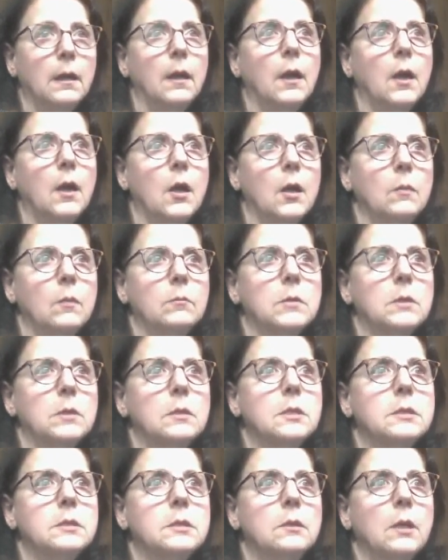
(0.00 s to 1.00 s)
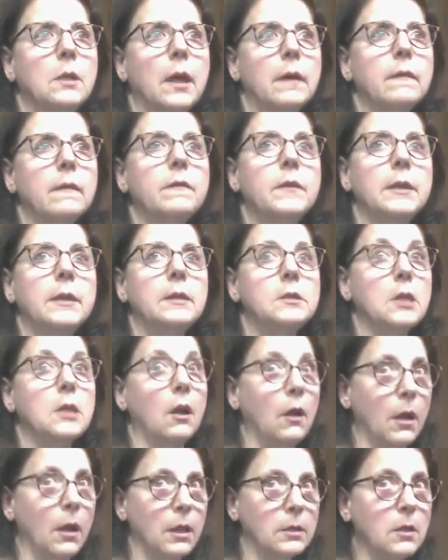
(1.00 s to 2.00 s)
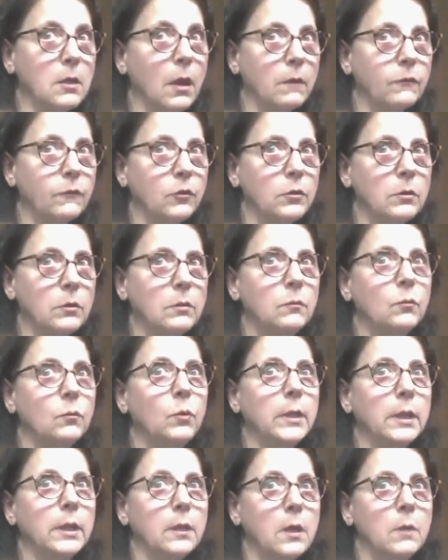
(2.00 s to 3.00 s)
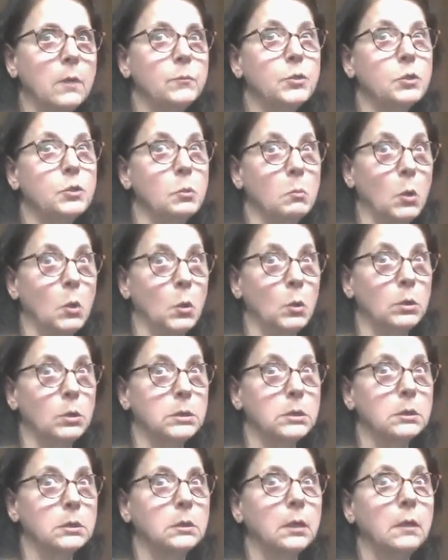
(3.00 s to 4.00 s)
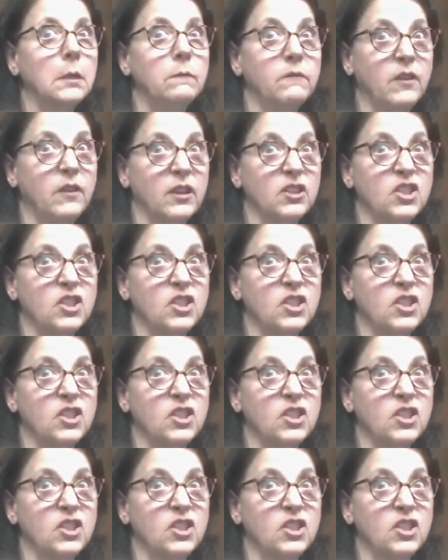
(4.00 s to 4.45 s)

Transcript: Because a lot of things aren't covered when it comes to mold and fungi.